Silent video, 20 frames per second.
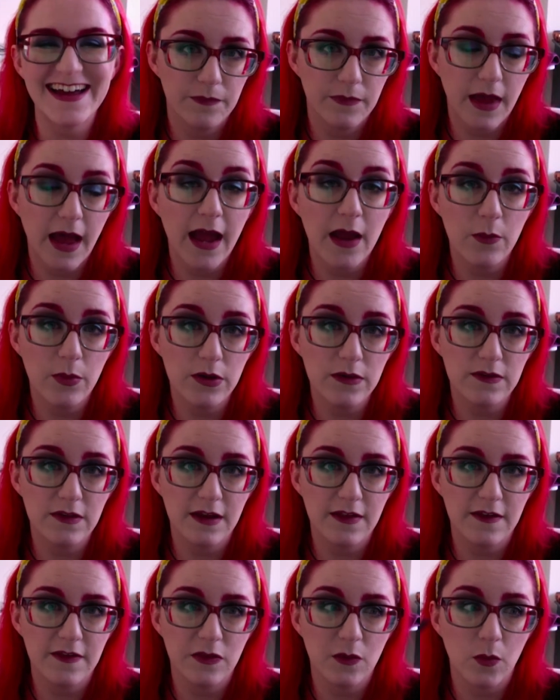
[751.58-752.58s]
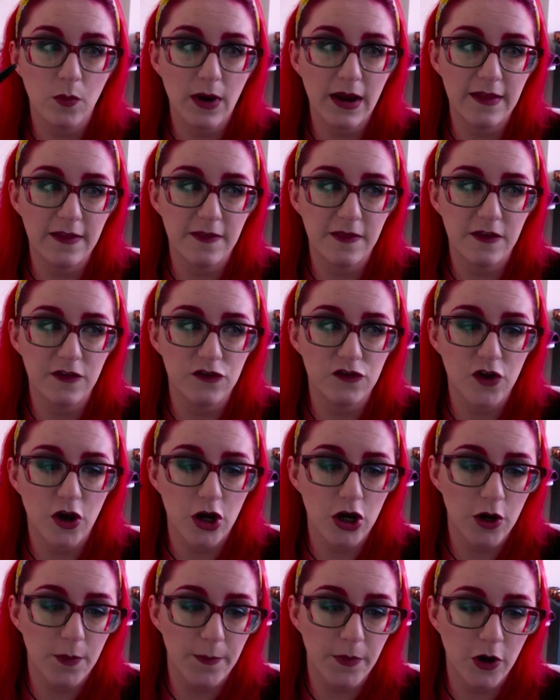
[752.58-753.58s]
I will say that the way that the dark
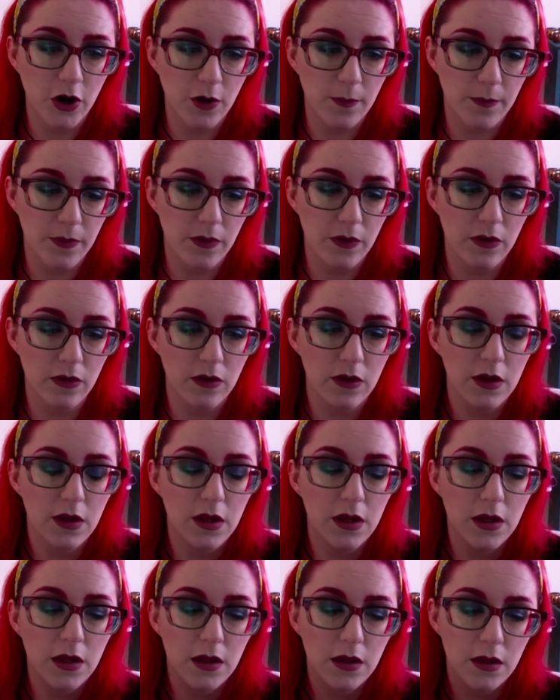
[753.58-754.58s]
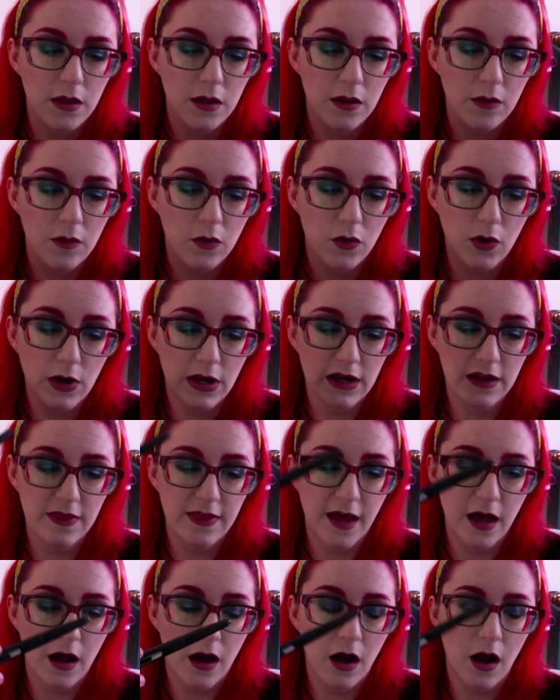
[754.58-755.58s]
purple created
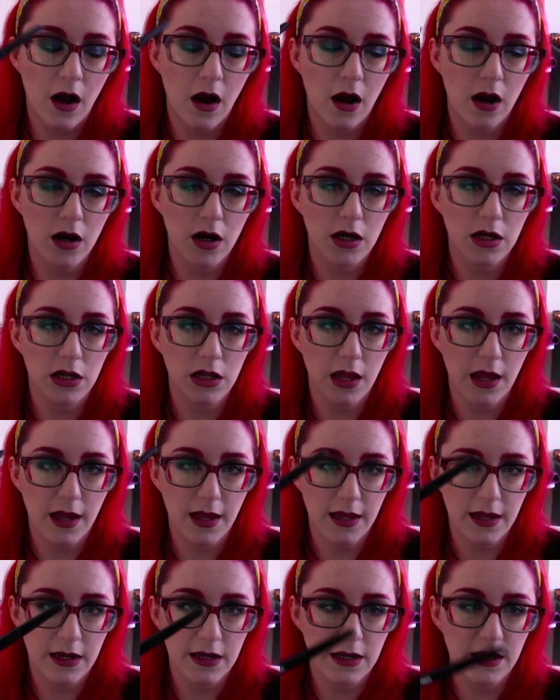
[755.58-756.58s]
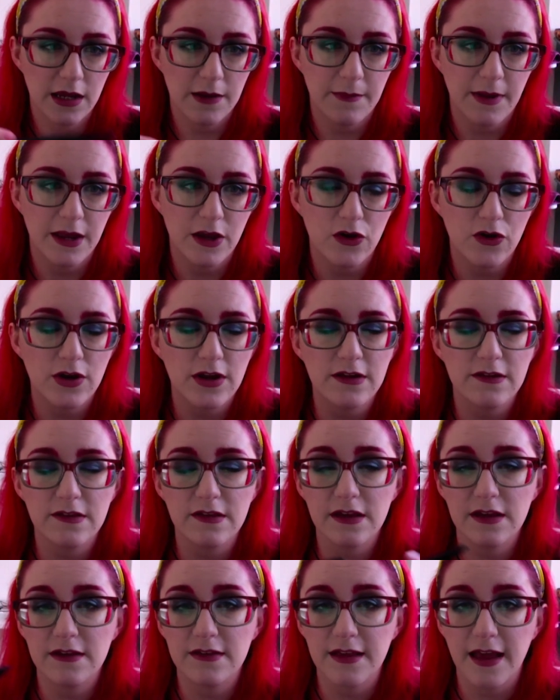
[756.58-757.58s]
that hard line in my crease
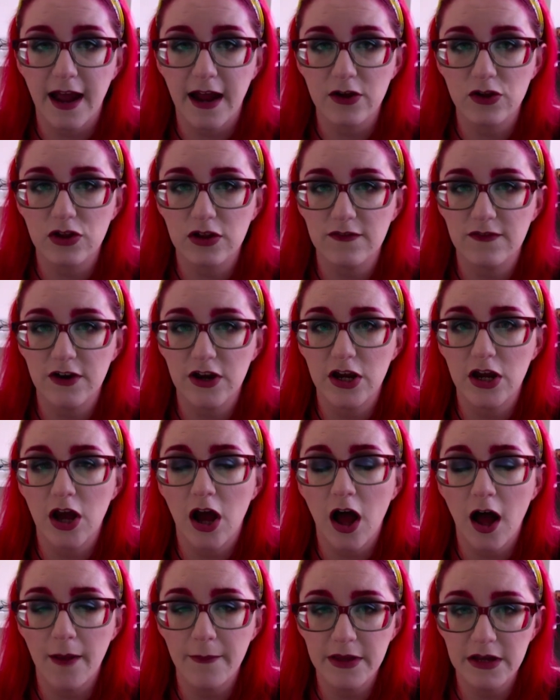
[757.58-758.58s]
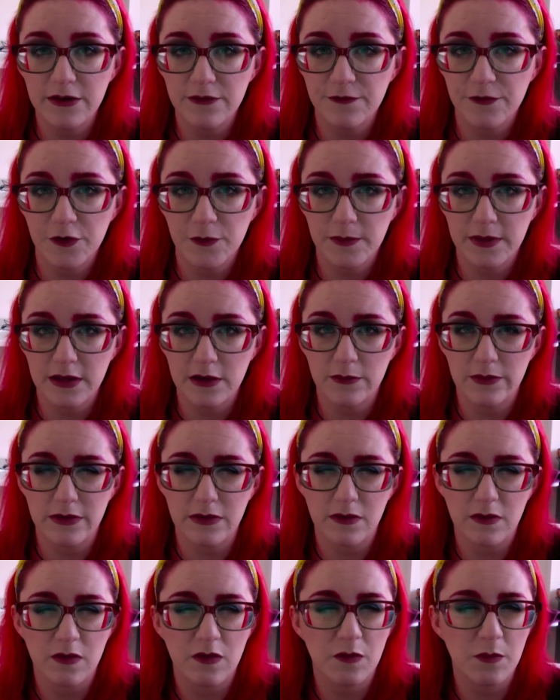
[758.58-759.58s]
is actually very common for me with
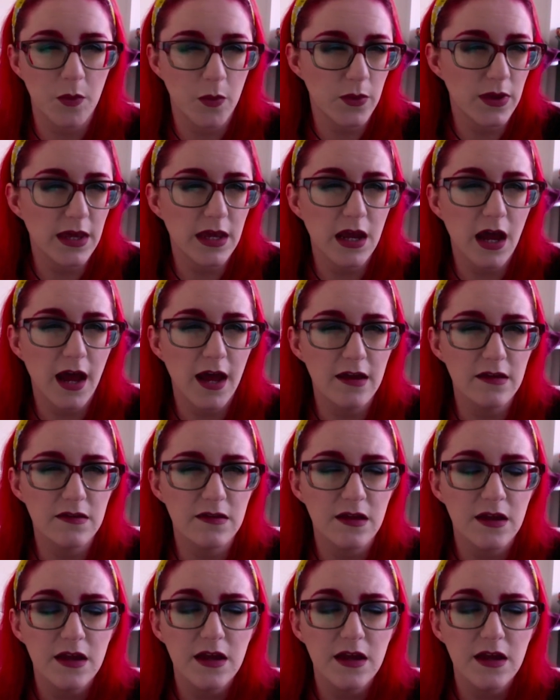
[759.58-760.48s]
smoky eyes.